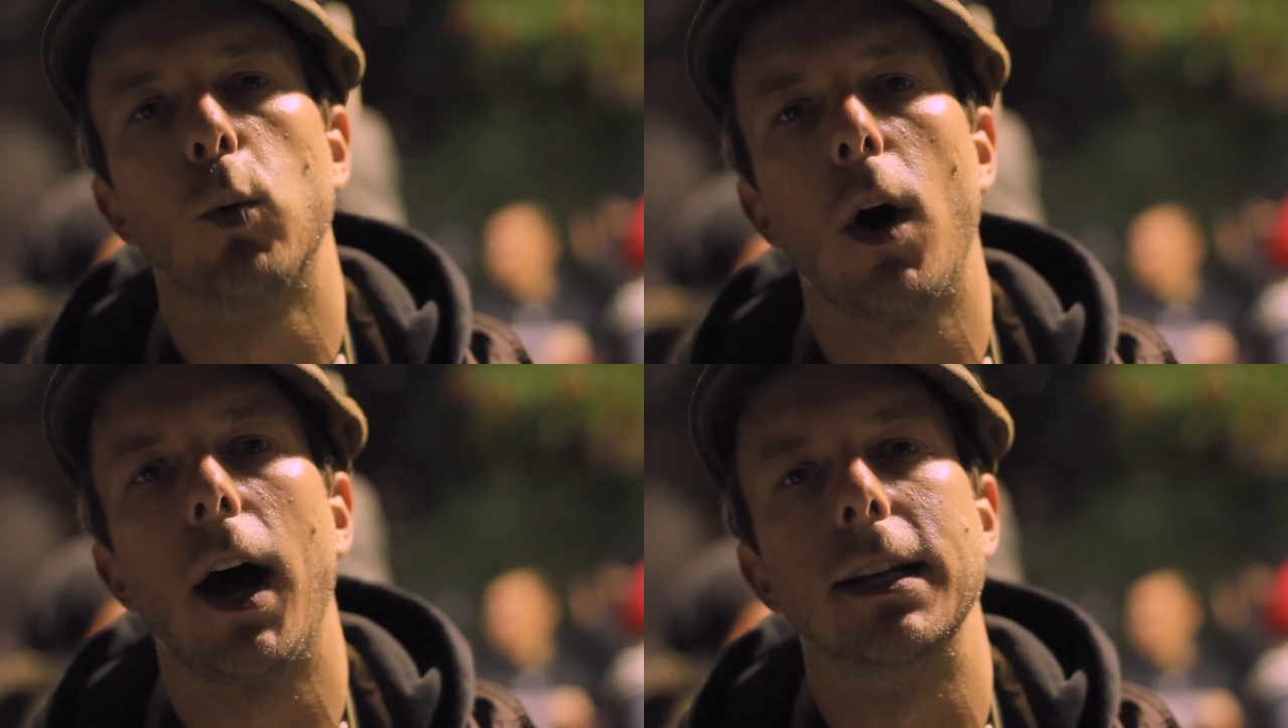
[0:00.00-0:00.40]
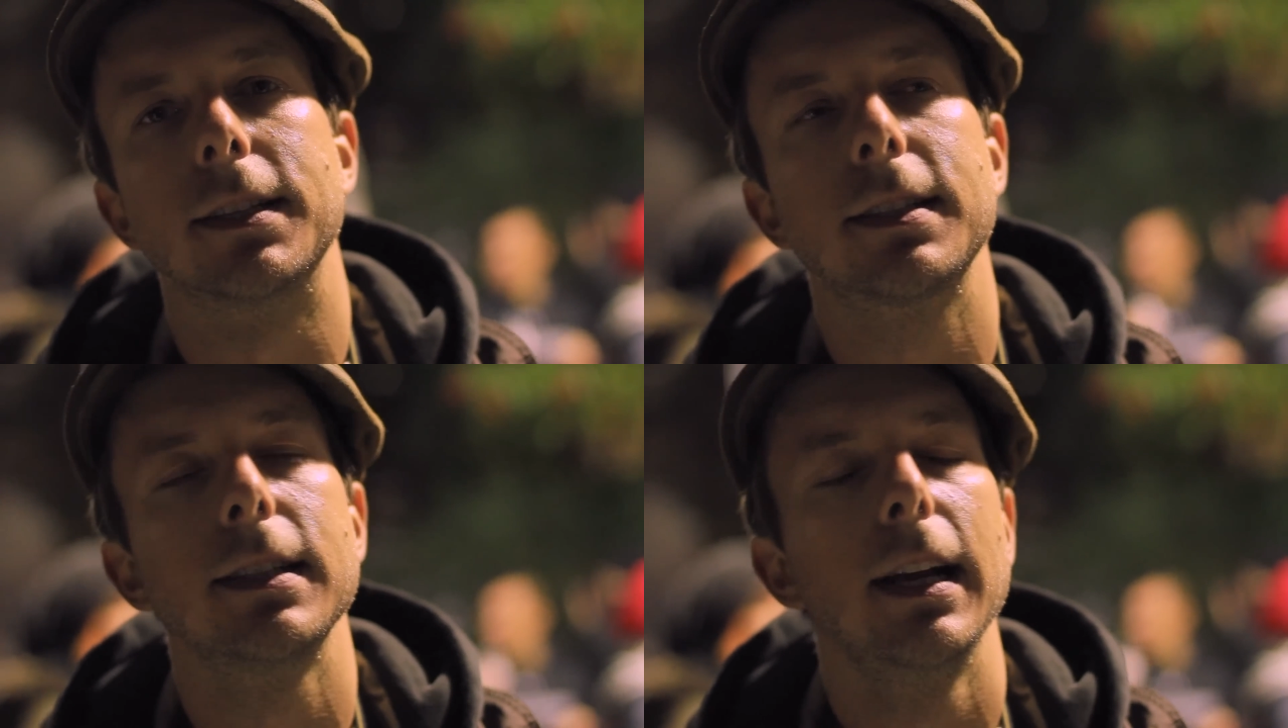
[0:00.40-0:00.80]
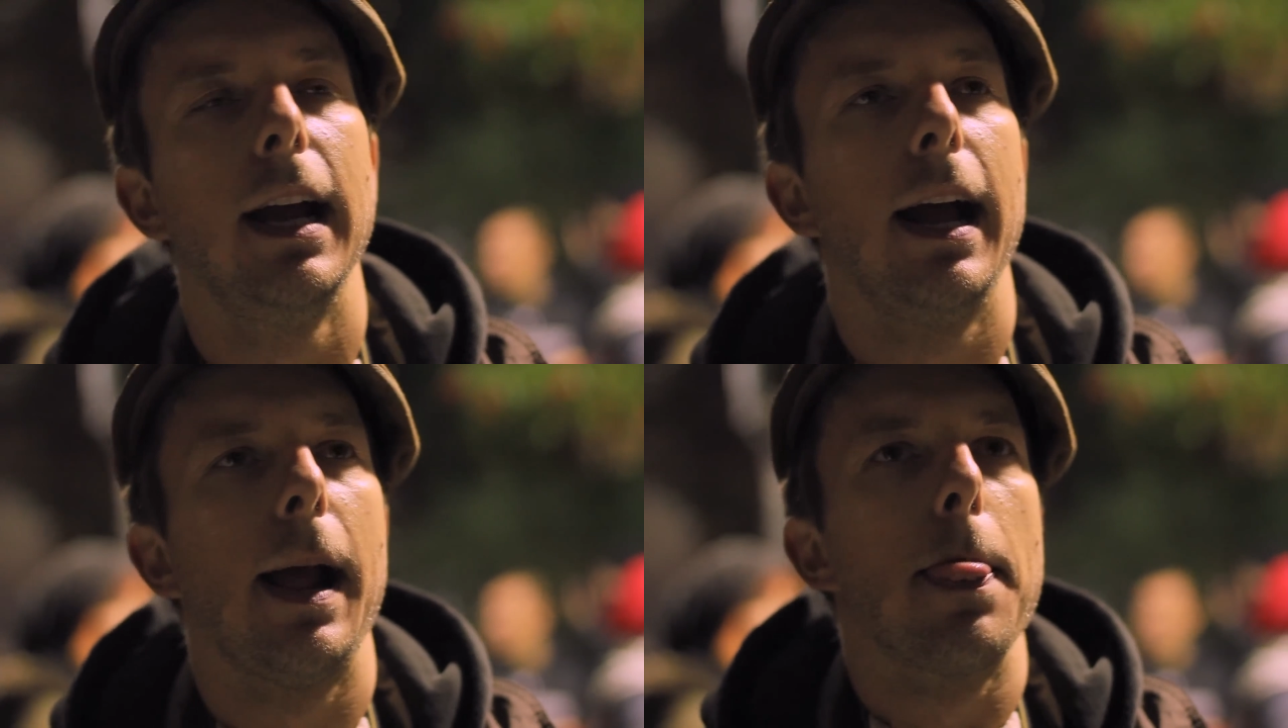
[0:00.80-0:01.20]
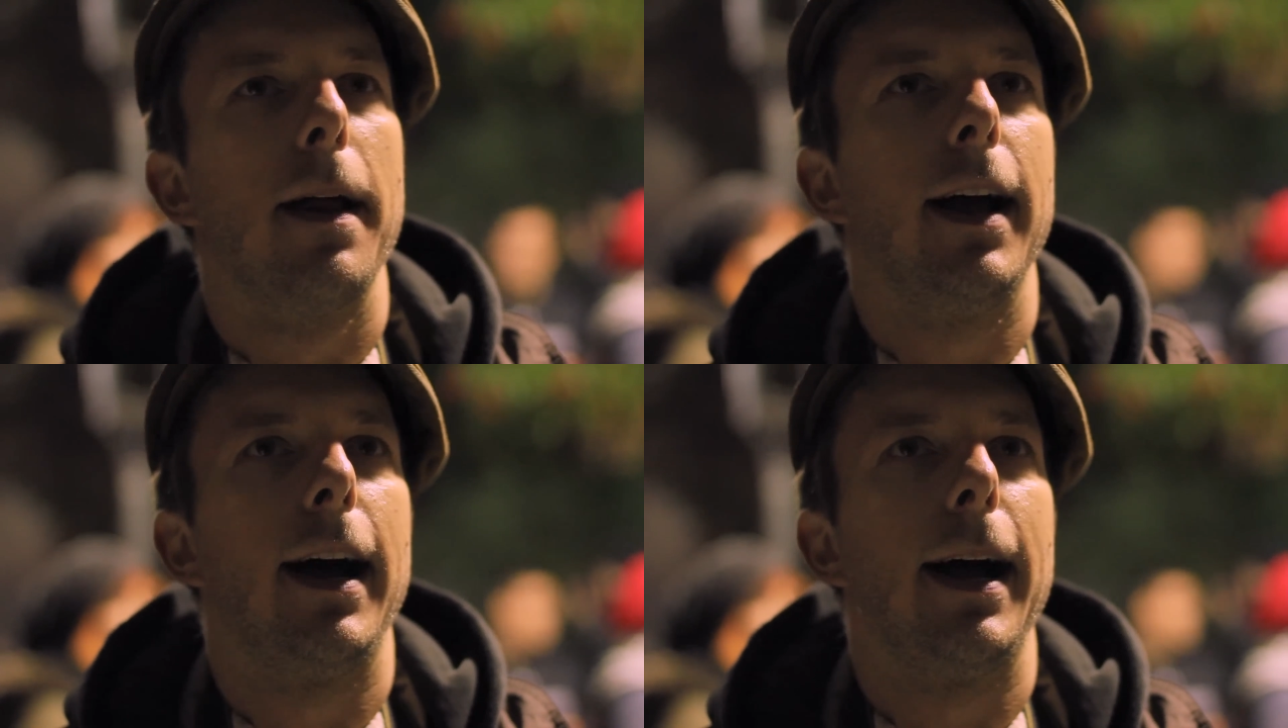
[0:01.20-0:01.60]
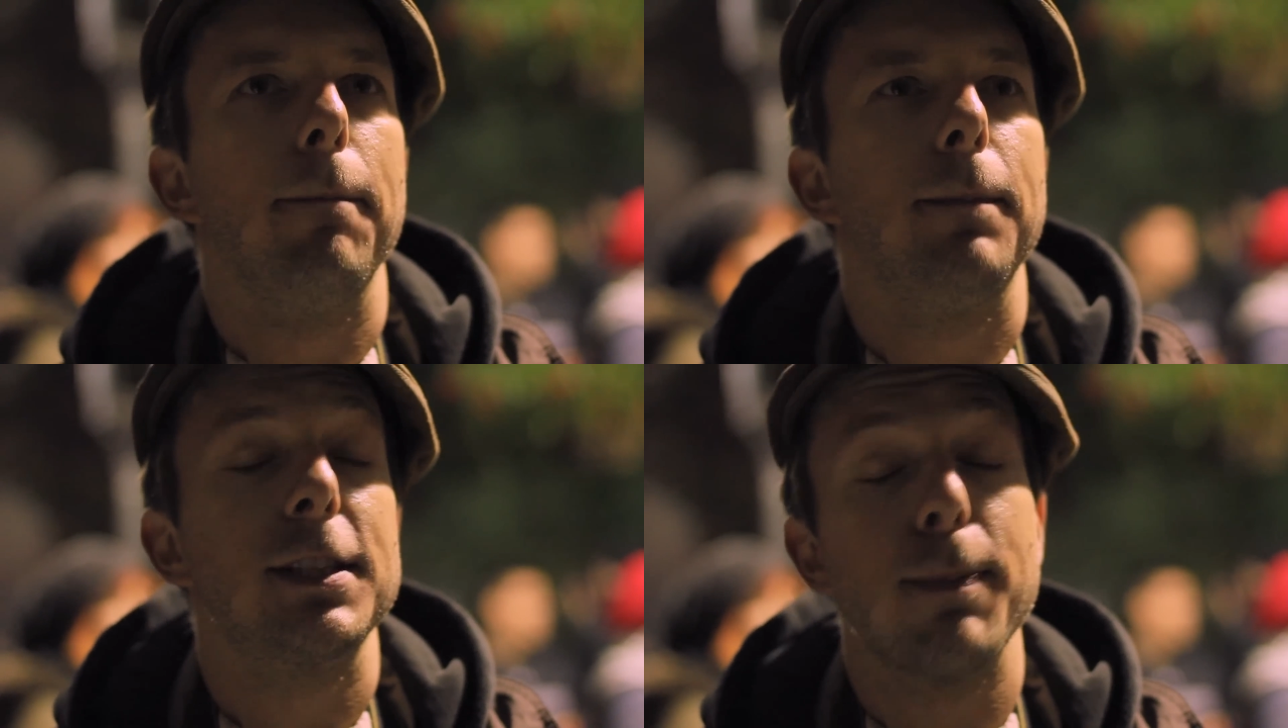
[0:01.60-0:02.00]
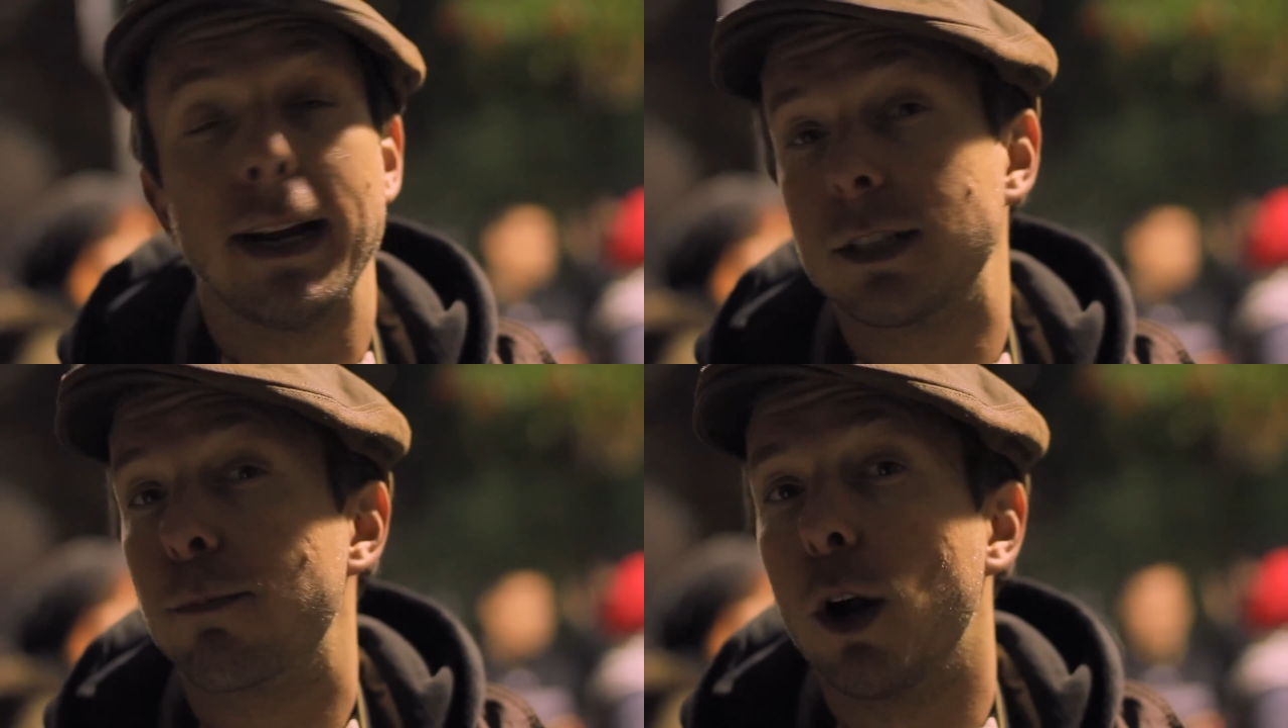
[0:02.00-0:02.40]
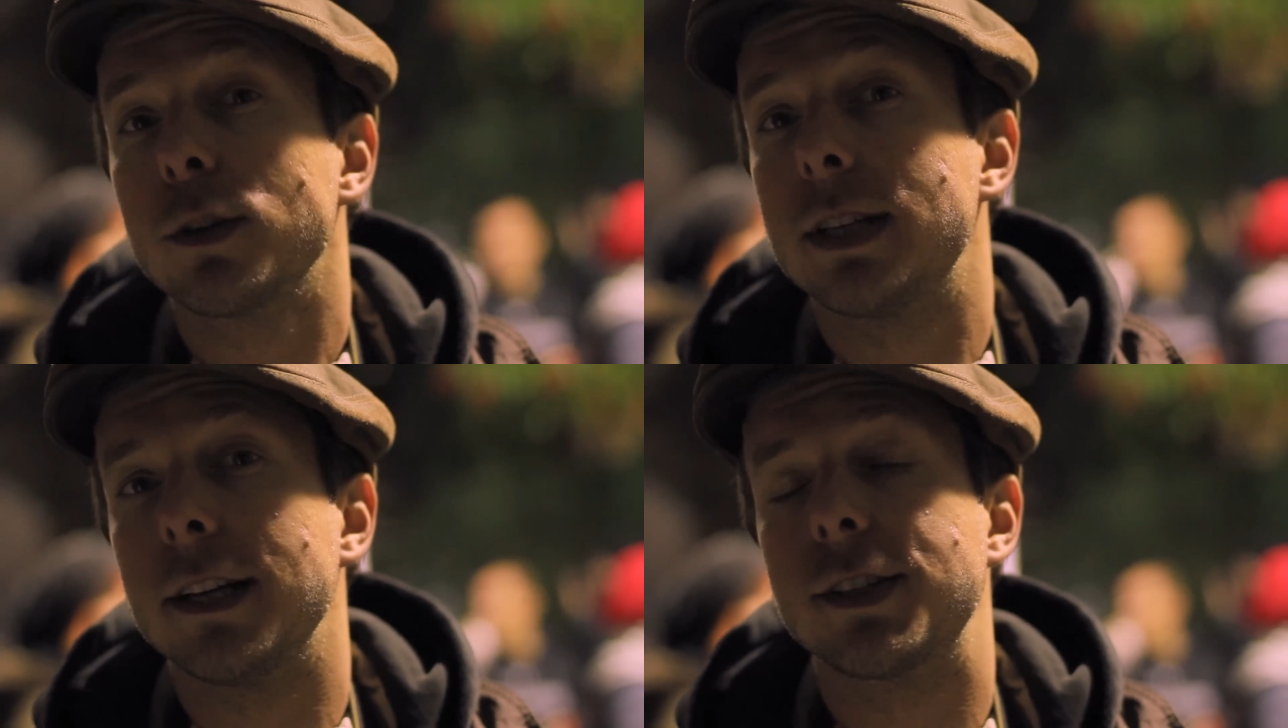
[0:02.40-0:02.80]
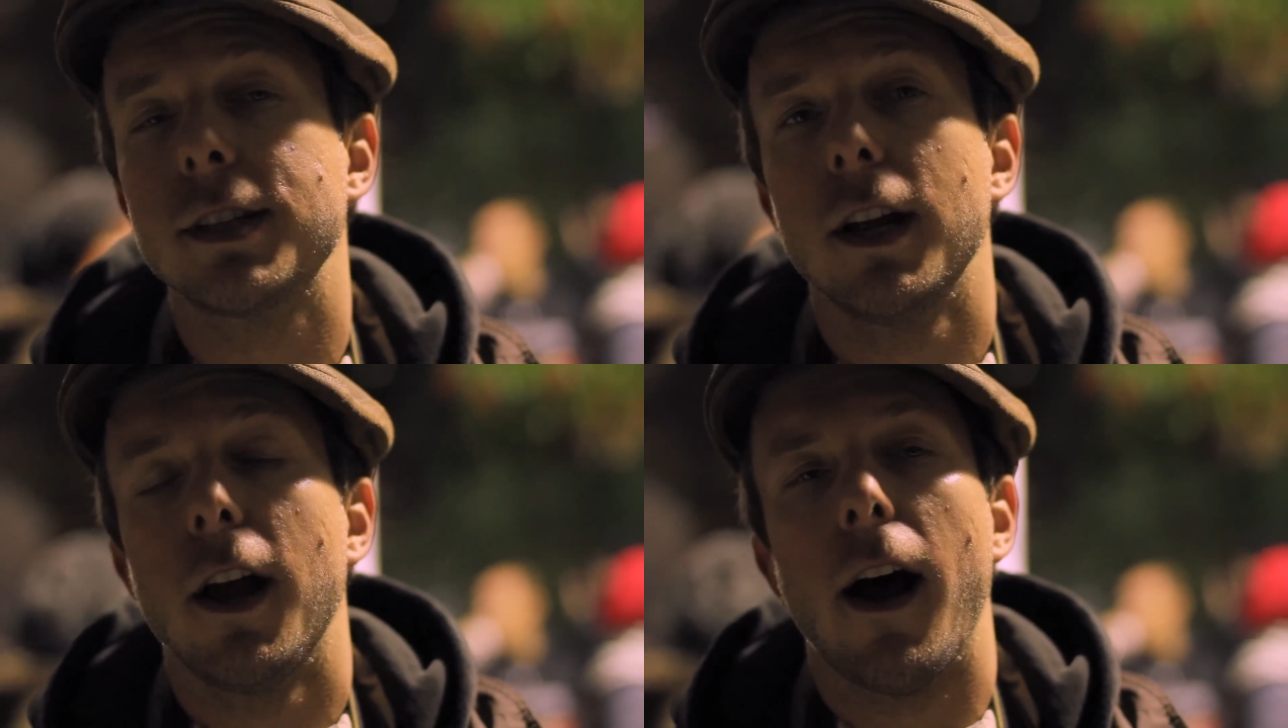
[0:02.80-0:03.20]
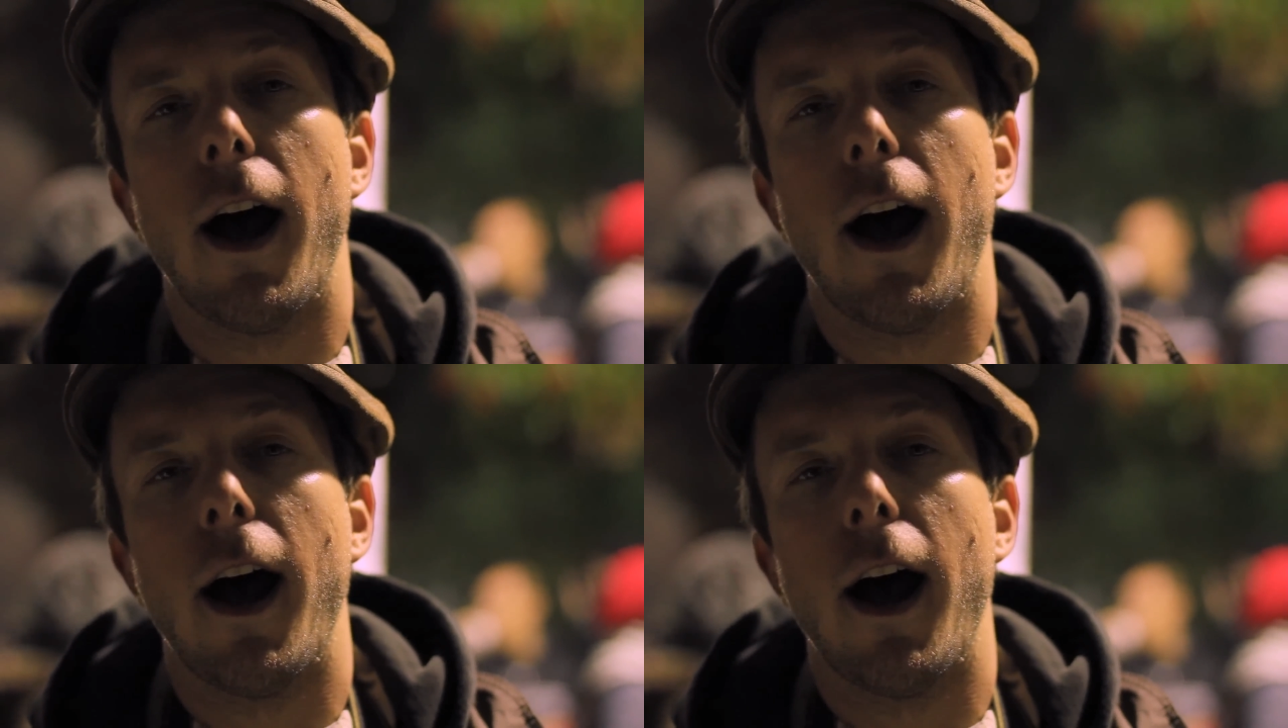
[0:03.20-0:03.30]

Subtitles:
was. This makes the process